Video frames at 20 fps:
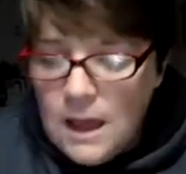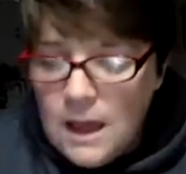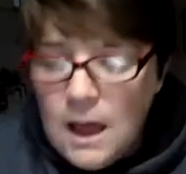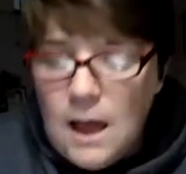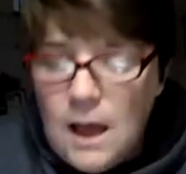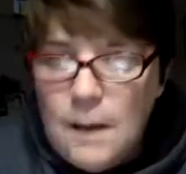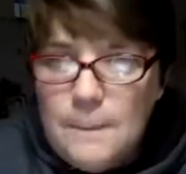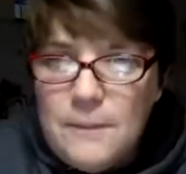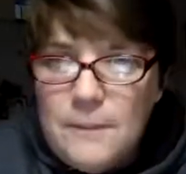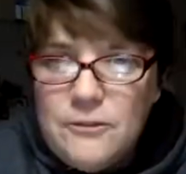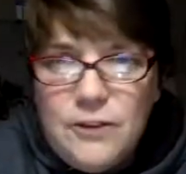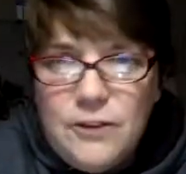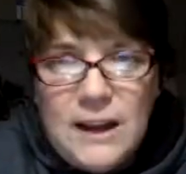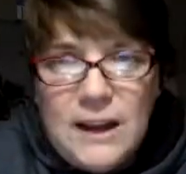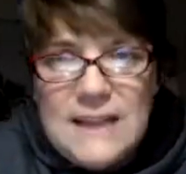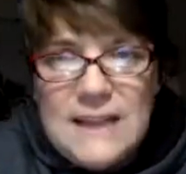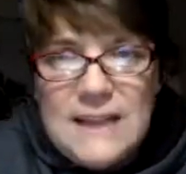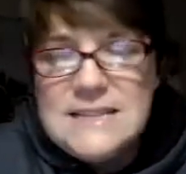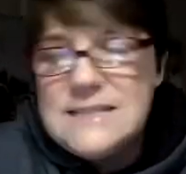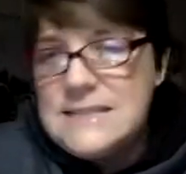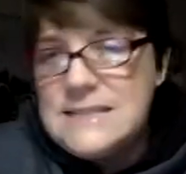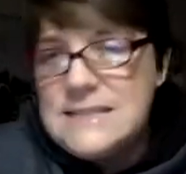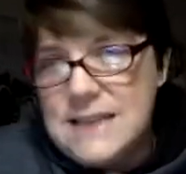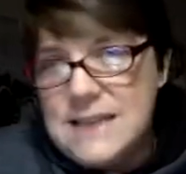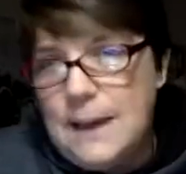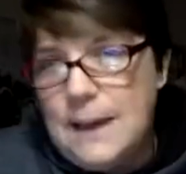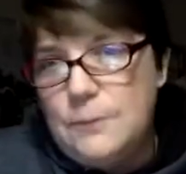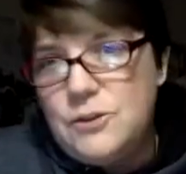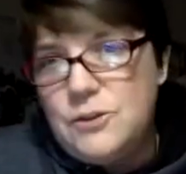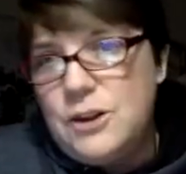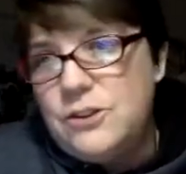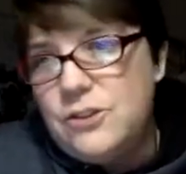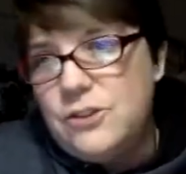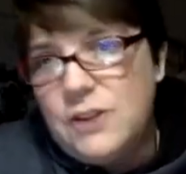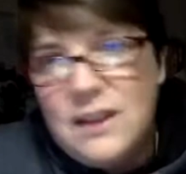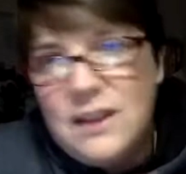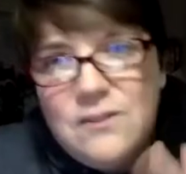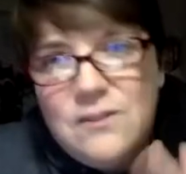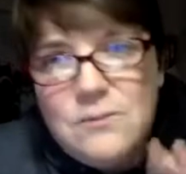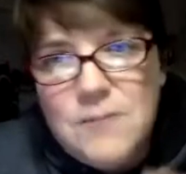But frankincense is game changer.
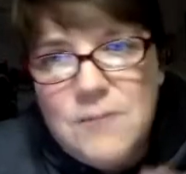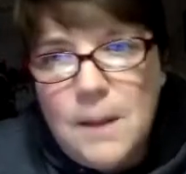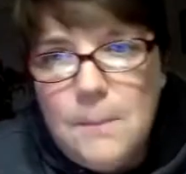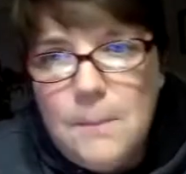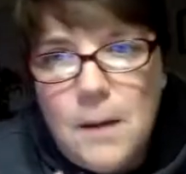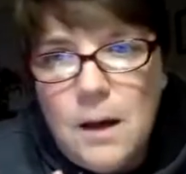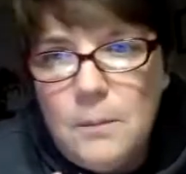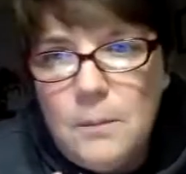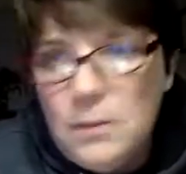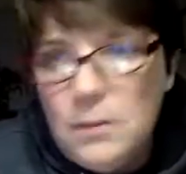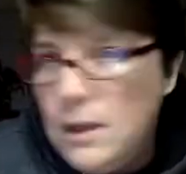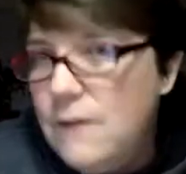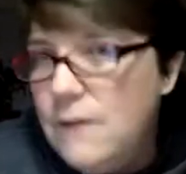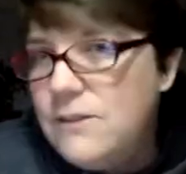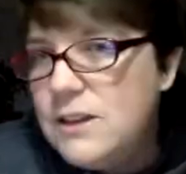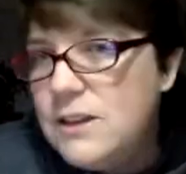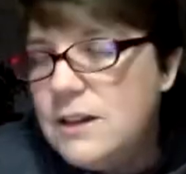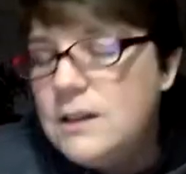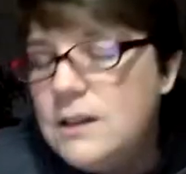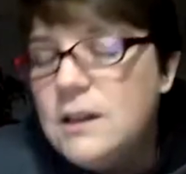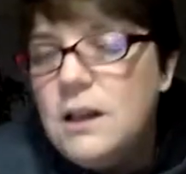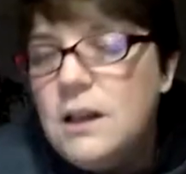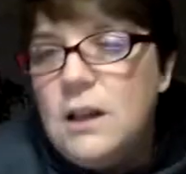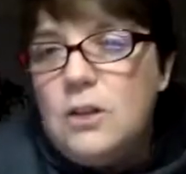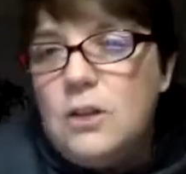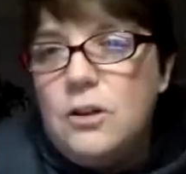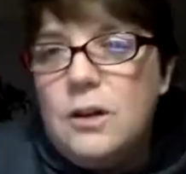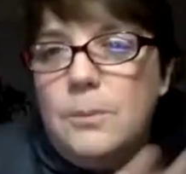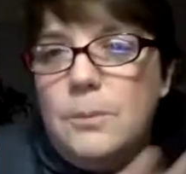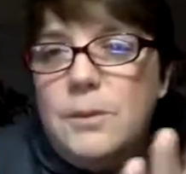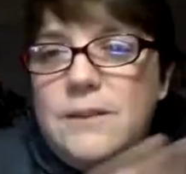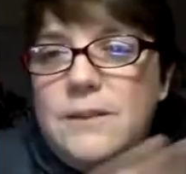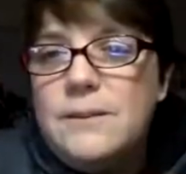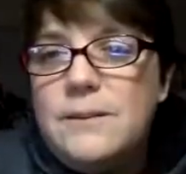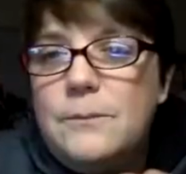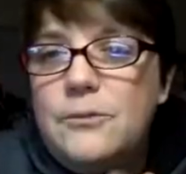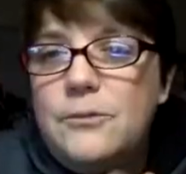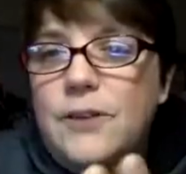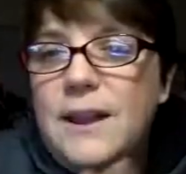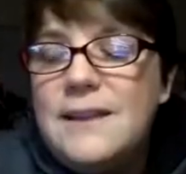Even my mom loves it. You can put
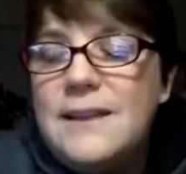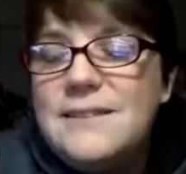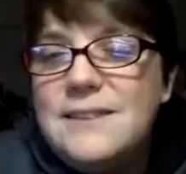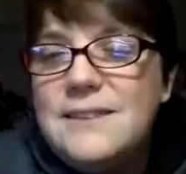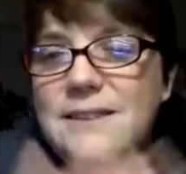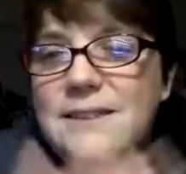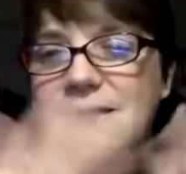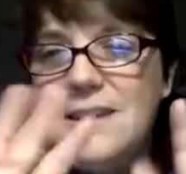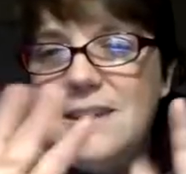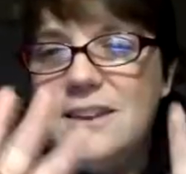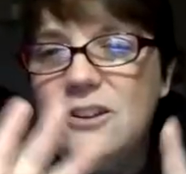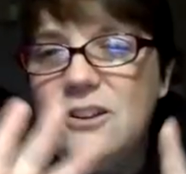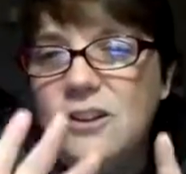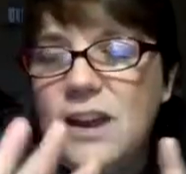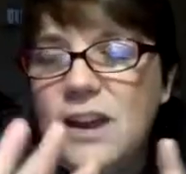some frankincense in your